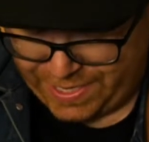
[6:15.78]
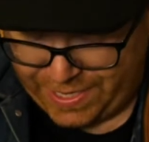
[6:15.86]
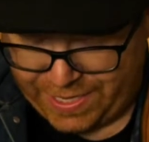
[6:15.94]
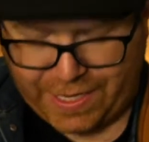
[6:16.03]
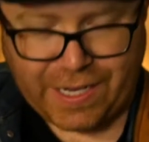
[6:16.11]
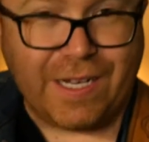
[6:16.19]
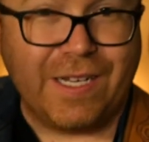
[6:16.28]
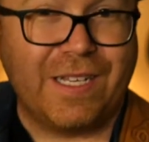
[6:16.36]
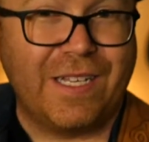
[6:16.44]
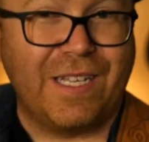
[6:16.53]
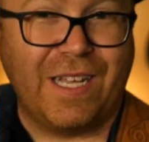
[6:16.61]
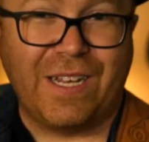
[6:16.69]

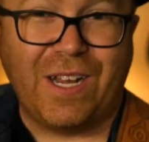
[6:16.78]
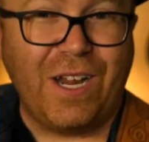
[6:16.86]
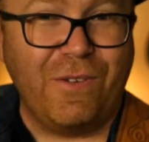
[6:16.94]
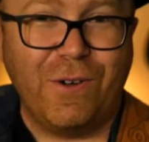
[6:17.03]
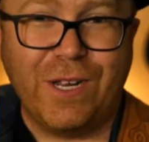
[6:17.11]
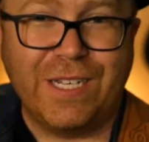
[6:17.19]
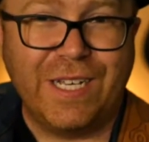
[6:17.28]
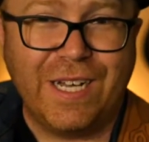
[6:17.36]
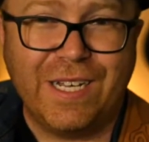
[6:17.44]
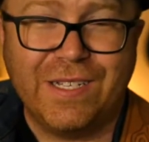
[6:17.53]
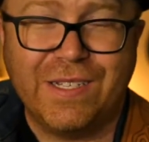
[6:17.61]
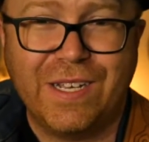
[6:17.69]
a lot of what he
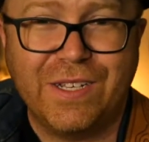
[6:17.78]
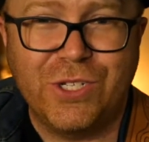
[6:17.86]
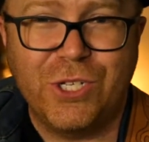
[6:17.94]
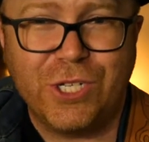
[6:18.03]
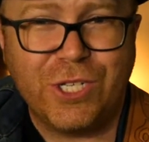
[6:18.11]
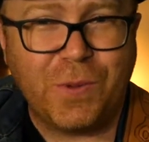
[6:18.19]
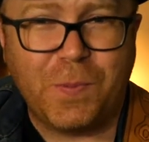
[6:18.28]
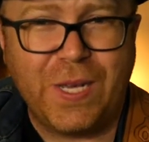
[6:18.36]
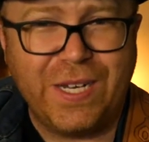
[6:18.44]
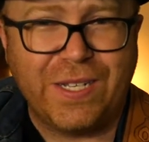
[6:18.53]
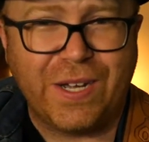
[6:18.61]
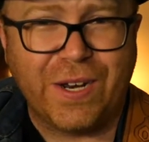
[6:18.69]
does is just a
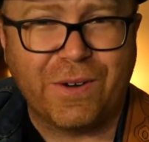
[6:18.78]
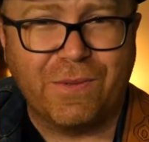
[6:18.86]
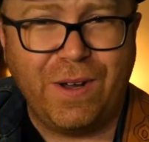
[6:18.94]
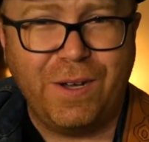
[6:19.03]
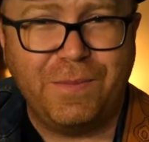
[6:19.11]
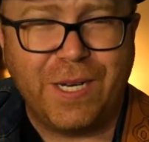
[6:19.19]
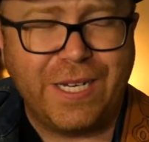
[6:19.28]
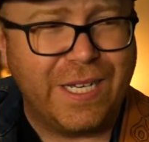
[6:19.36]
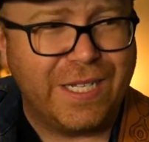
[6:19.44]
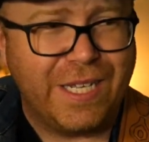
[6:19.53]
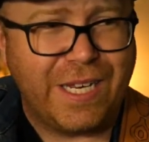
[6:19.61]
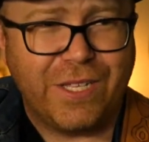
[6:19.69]
pentatonic run, but he
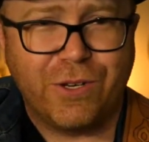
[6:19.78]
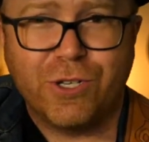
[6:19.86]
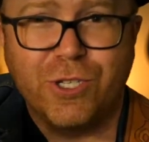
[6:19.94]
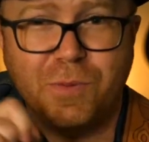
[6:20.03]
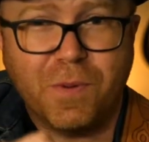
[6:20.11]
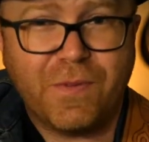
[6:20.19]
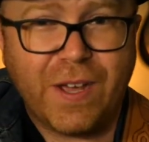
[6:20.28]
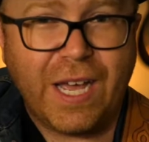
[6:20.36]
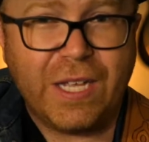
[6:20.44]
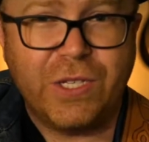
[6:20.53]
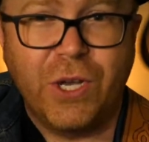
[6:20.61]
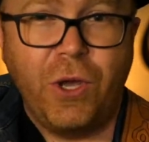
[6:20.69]
does it either super
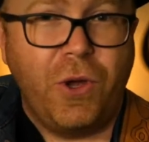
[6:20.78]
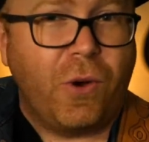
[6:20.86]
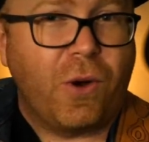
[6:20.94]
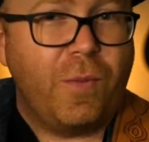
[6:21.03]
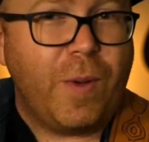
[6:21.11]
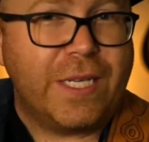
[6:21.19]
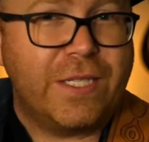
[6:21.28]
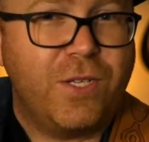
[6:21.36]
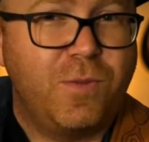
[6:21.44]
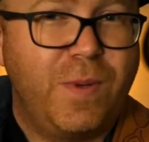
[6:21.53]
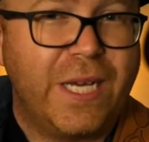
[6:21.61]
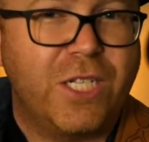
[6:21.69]
fast or he makes
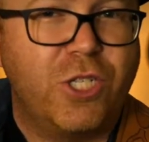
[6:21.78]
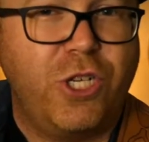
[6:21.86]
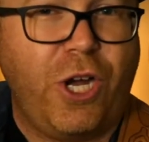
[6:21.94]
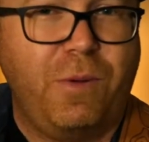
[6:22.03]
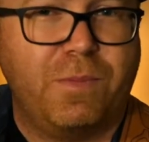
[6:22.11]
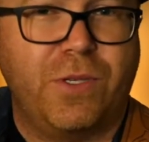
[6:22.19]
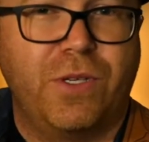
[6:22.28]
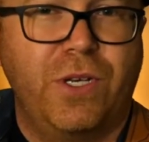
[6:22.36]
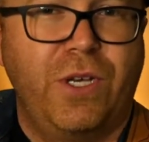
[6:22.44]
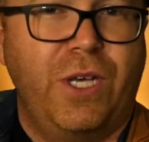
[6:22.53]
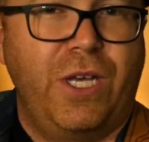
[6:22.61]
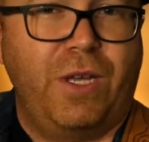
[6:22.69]
these big jumps
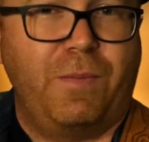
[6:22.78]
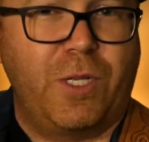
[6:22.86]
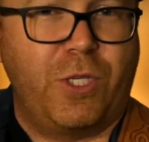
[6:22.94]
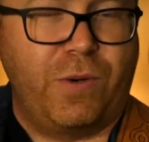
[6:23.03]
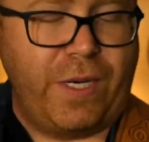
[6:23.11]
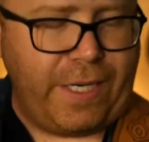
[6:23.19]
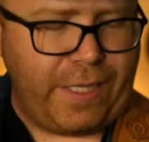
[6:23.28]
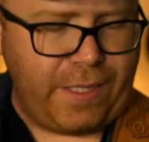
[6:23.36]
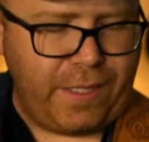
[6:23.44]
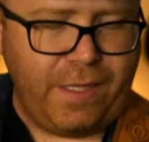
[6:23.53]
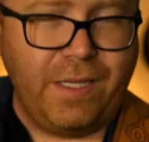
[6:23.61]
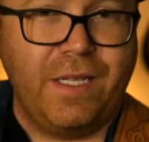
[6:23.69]

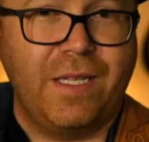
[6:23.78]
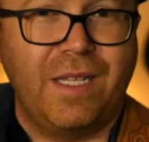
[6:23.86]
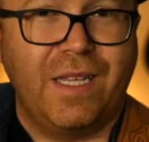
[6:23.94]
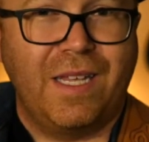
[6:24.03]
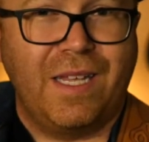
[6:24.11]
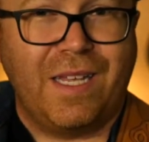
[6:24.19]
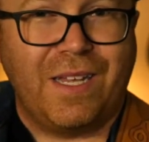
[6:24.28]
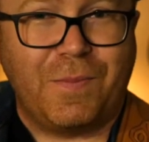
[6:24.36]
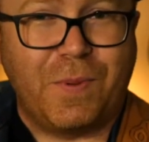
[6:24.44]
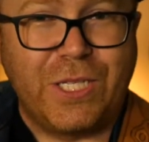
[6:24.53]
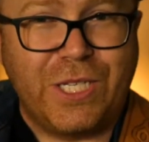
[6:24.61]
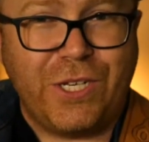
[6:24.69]
between
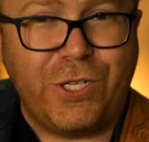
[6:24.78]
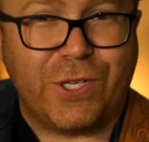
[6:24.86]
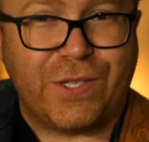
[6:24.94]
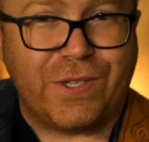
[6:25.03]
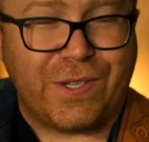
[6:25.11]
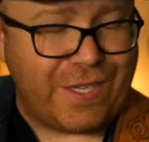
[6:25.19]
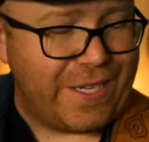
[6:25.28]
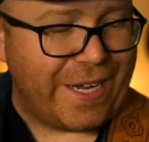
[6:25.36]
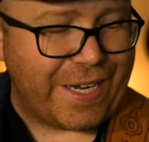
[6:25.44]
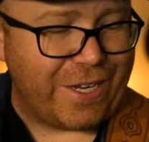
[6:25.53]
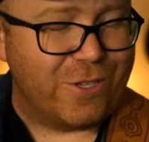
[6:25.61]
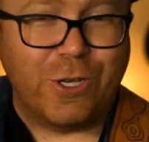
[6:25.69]
positions.
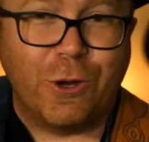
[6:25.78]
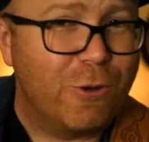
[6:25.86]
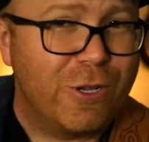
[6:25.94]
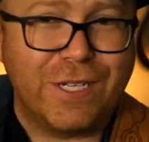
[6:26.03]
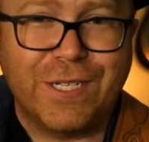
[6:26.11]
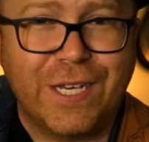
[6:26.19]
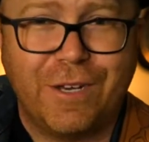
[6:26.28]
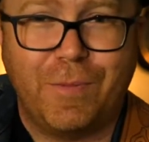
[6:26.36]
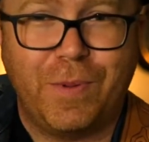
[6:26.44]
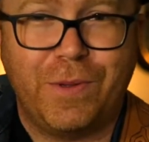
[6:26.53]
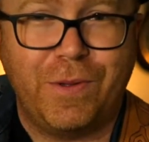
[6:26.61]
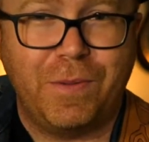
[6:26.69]
Like he'll totally
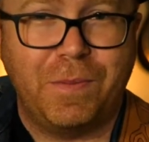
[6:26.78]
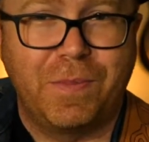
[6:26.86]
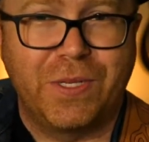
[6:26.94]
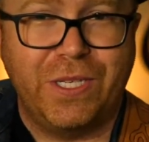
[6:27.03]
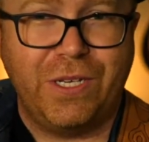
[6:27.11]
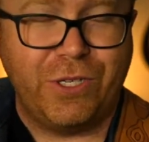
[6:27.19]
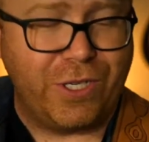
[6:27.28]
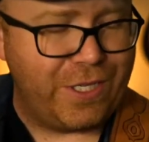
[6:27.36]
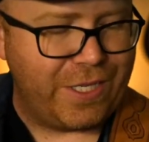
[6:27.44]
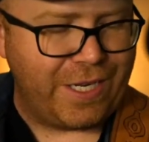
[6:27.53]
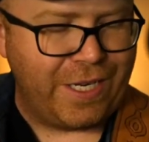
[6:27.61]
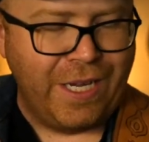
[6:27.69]
skip
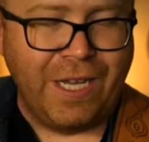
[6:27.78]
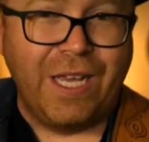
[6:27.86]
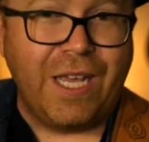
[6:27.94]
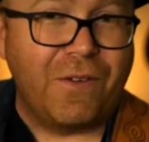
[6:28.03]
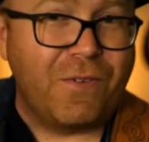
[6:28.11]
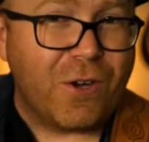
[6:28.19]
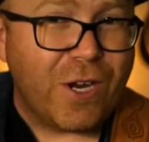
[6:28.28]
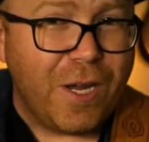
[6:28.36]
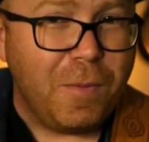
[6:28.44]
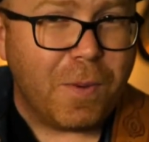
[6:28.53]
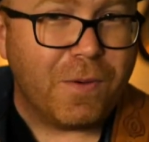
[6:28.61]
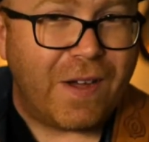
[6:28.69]
positions. And if you're
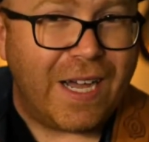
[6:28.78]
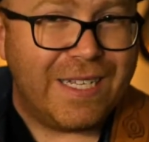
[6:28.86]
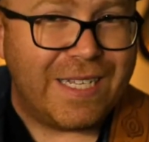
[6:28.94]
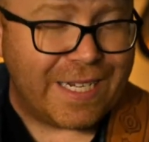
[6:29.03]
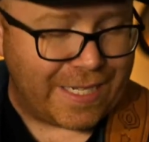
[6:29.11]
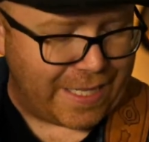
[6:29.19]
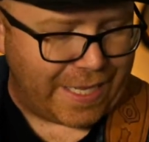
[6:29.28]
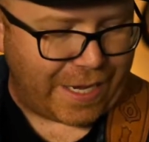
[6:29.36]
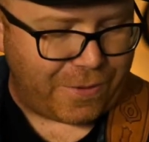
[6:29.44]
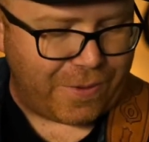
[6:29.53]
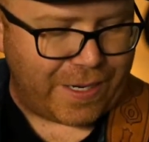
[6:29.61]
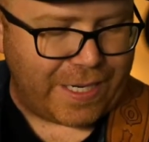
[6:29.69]
improvising
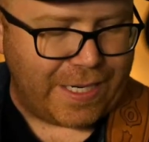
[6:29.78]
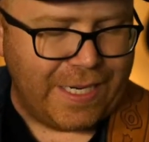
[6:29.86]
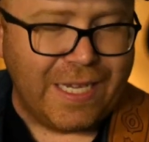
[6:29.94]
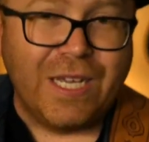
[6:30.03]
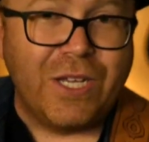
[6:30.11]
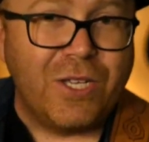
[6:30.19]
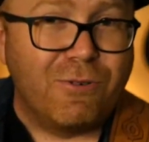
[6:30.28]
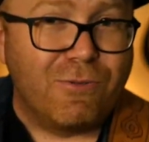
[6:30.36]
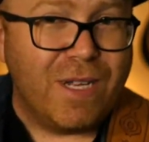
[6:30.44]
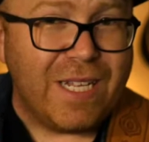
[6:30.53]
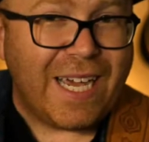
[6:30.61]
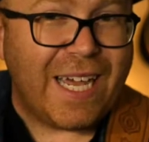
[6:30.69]
that way, you
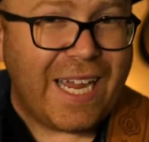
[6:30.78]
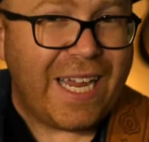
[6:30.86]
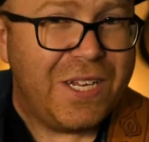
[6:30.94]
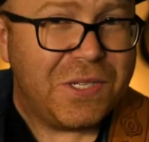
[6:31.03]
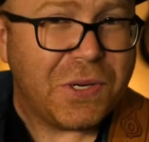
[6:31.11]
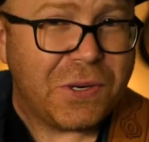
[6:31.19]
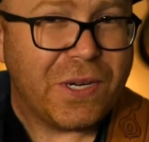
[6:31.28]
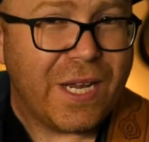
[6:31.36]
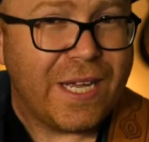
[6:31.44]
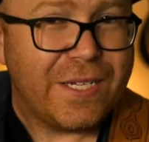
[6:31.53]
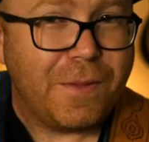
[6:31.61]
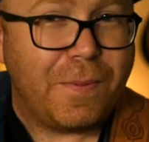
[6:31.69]
really got to
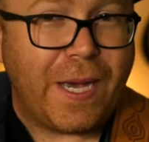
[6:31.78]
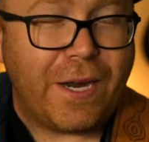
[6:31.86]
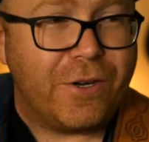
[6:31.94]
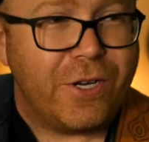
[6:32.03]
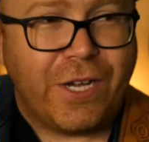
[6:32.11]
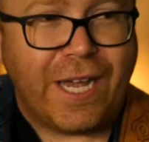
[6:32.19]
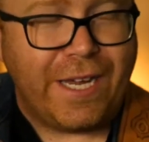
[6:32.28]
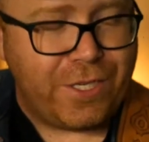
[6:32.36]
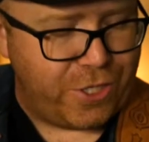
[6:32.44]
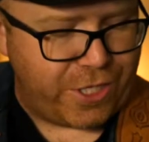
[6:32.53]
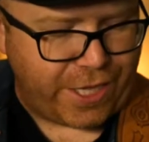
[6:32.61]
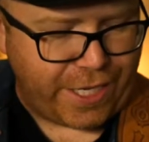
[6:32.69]
internalize the pattern. You can't
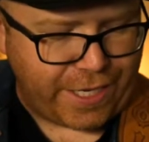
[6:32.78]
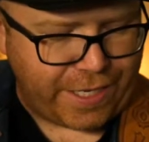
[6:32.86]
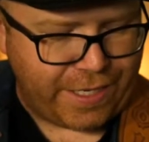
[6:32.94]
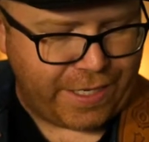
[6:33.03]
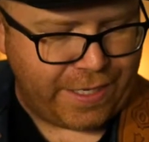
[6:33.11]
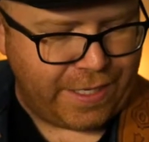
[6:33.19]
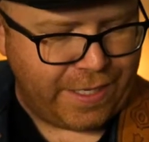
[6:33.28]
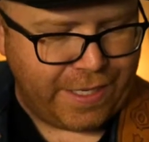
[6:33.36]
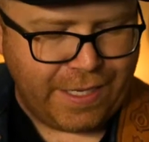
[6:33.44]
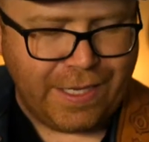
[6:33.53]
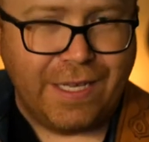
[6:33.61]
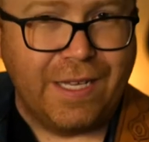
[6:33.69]
just think,
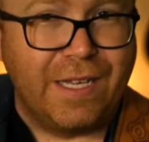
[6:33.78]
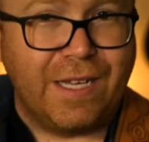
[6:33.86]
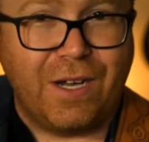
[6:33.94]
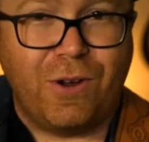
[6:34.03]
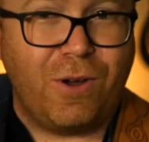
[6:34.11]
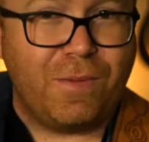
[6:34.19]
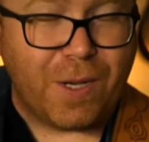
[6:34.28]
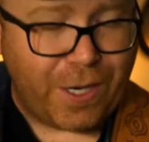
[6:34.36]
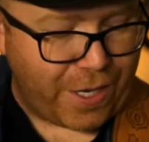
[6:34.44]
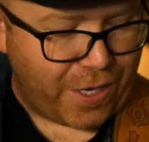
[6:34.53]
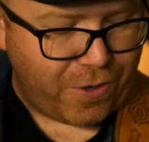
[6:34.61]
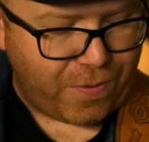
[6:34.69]
oh, I'm
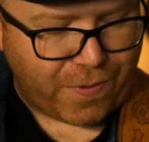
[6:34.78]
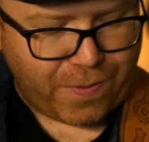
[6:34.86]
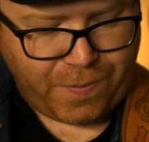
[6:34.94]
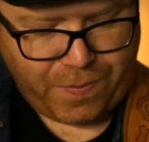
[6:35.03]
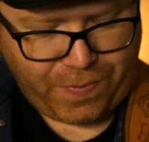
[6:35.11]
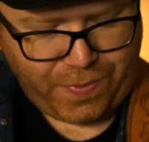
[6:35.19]
going to go from